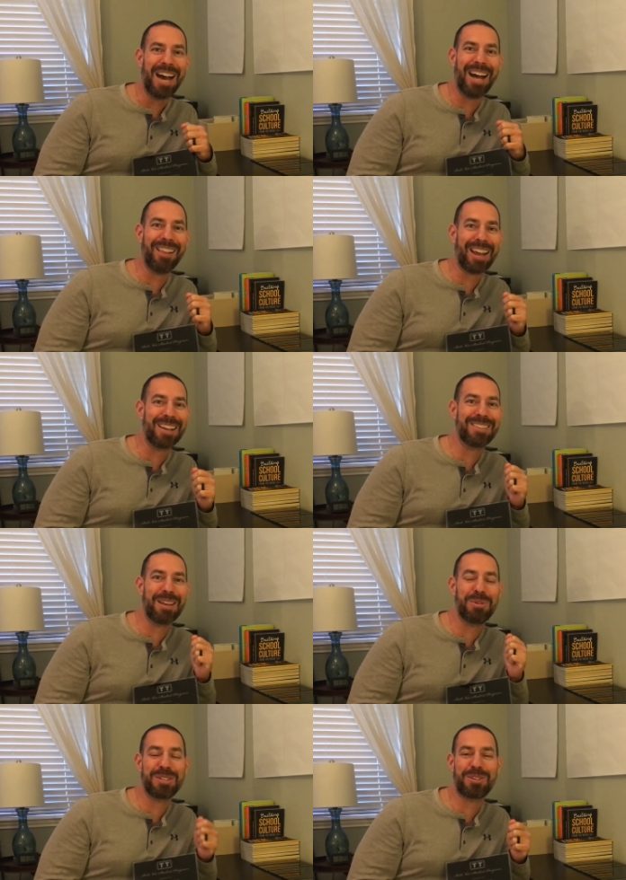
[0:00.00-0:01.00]
Uh, like I
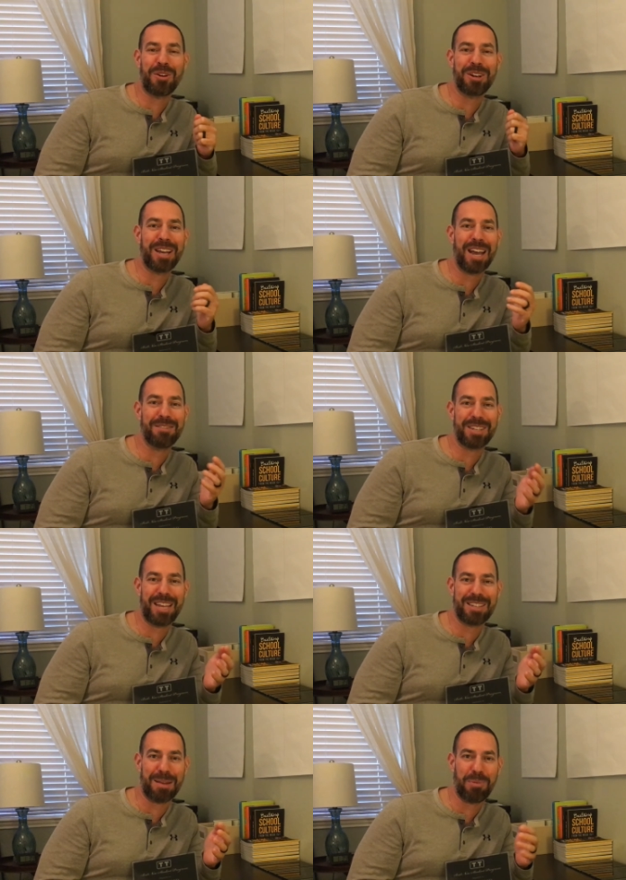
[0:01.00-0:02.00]
said, we started kind of an
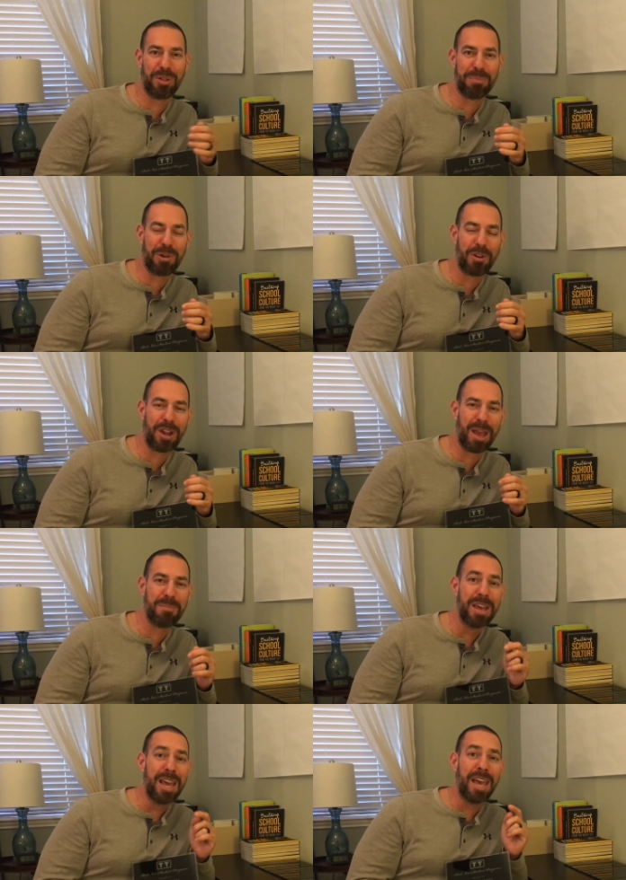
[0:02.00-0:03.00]
anti bully
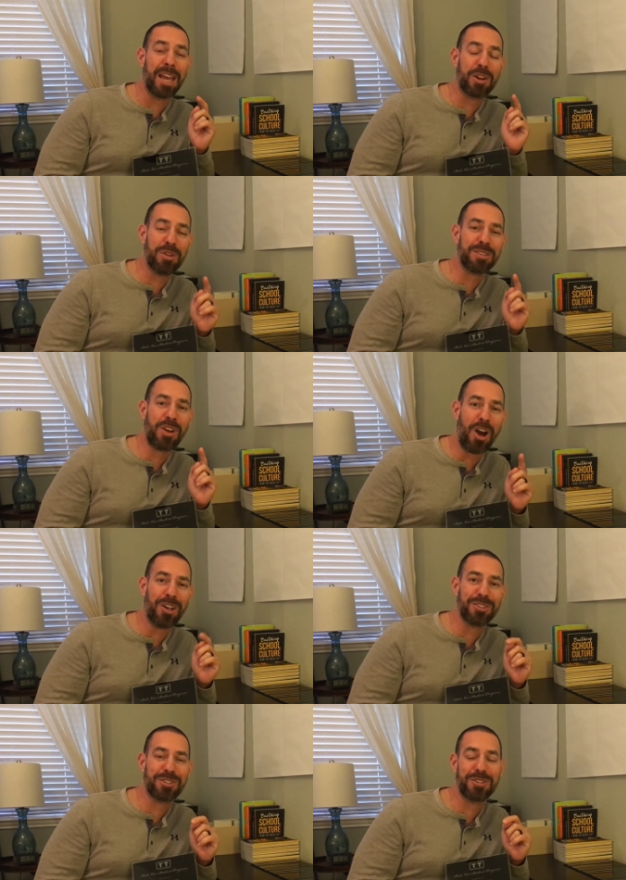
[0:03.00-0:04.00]
program, and Chris
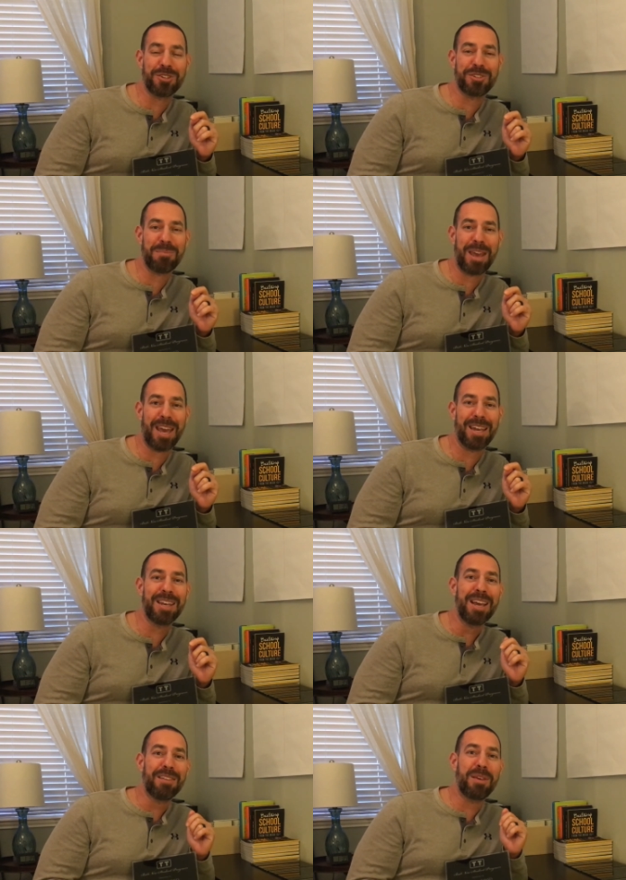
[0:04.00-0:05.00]
Hollister is the
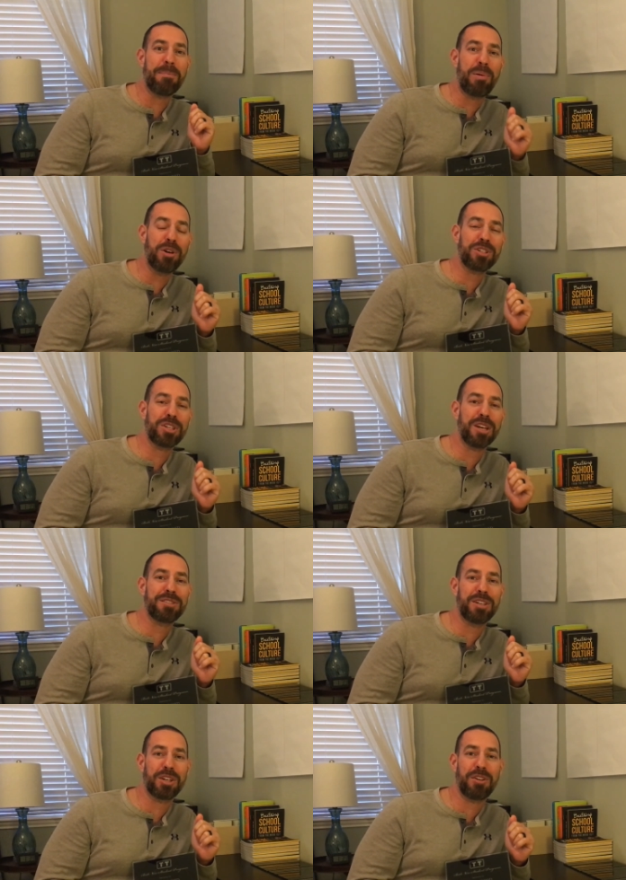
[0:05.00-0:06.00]
man that pushed
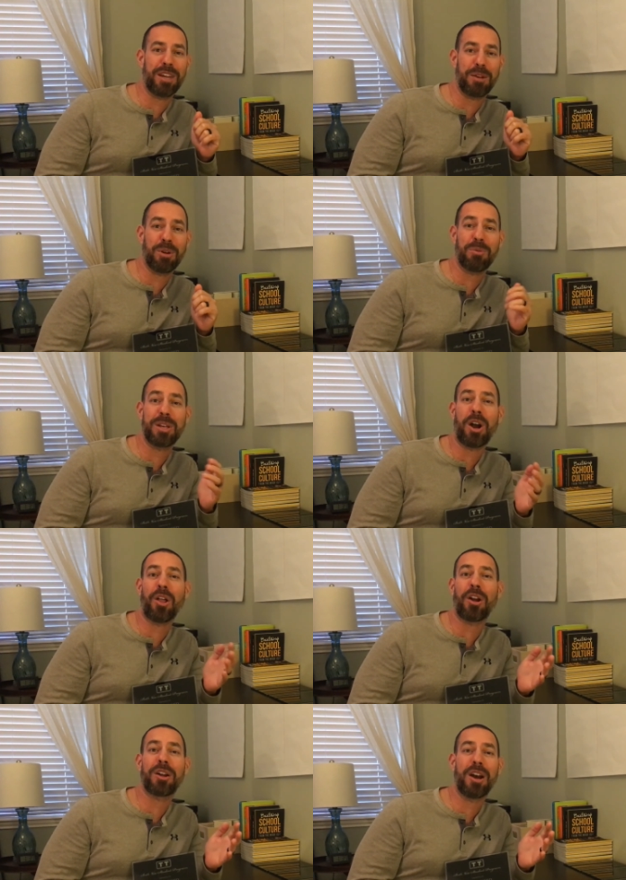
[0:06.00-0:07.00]
us into creating what we call
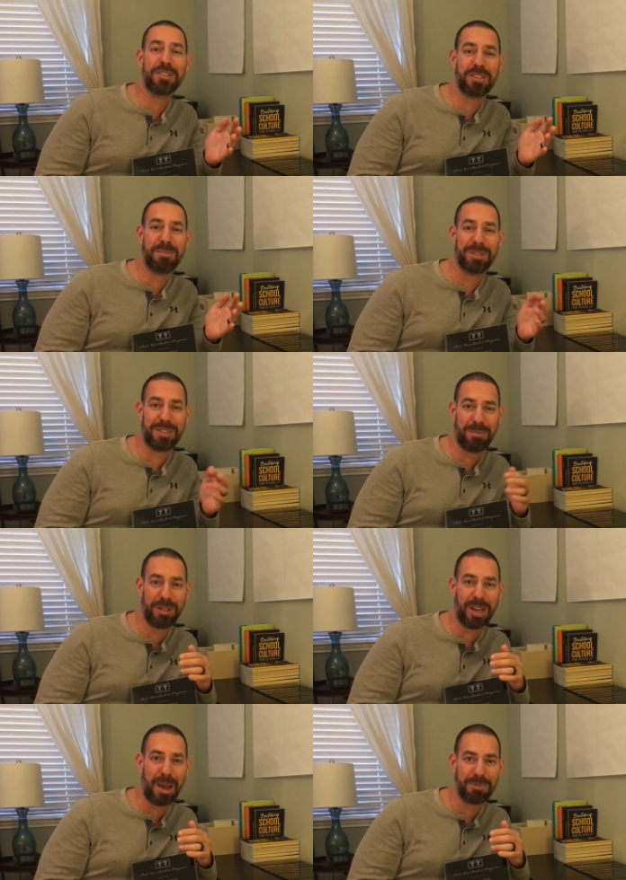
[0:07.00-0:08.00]
our custom
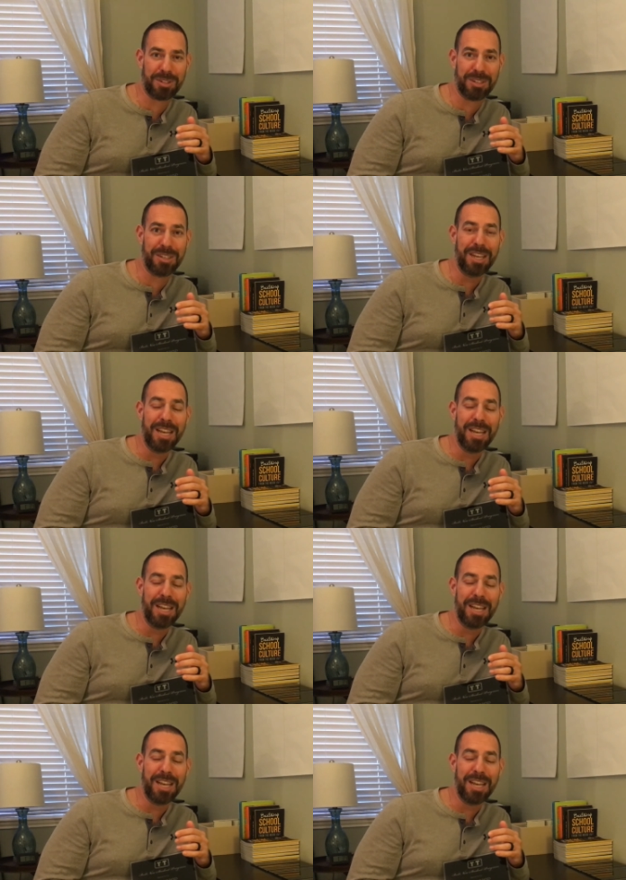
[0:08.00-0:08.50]
assembly option.